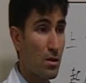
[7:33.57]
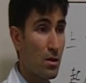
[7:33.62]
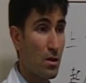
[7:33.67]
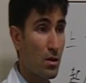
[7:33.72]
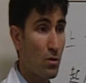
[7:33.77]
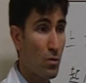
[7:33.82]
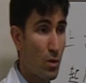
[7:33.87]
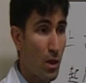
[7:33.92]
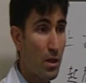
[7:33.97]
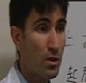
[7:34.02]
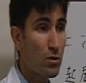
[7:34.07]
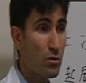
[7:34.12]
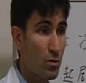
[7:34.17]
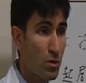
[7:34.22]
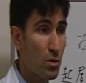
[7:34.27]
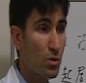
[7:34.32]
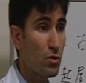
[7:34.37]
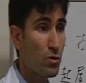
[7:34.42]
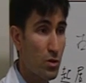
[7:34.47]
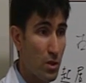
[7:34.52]
Like, why do
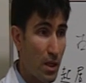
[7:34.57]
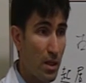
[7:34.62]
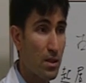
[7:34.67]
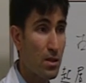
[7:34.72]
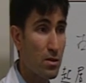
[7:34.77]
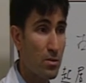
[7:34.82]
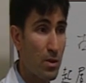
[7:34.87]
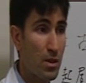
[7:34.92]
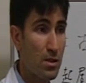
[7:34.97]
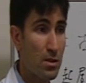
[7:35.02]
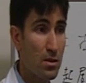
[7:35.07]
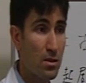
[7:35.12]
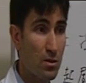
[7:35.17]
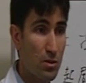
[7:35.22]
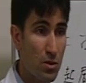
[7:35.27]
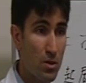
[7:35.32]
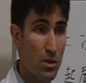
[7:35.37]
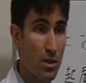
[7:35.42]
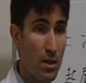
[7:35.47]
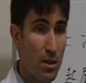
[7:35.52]
we do Chinese medicine
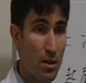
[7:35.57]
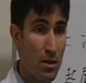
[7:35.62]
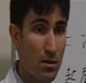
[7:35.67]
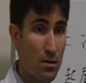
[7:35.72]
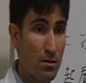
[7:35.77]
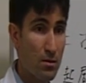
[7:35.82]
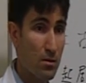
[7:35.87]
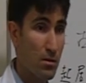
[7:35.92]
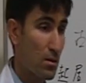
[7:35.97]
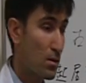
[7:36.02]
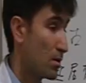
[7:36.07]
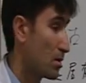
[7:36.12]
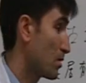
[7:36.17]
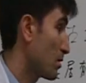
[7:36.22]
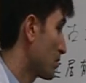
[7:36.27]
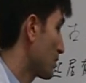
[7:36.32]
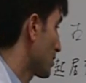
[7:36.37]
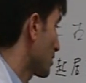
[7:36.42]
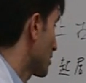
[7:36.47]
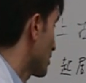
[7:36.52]
today?
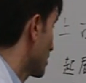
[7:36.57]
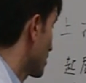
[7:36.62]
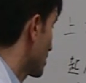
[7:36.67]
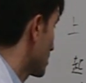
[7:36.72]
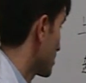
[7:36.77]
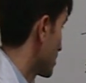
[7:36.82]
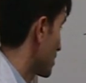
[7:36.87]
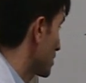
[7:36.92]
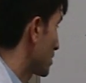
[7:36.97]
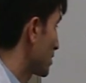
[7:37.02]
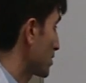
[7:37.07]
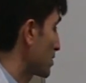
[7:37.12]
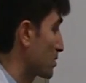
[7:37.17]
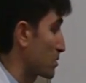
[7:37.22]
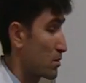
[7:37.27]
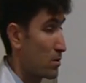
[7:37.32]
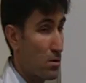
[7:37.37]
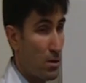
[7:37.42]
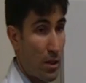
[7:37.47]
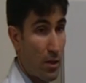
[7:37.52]
Is in
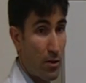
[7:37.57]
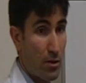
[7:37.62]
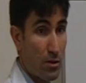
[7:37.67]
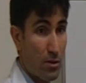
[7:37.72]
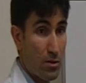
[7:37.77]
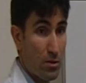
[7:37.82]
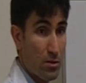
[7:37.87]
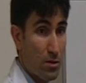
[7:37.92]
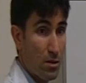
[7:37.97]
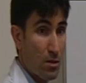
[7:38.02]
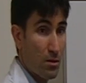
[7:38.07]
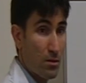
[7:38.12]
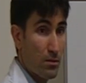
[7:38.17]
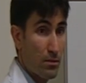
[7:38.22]
these characters.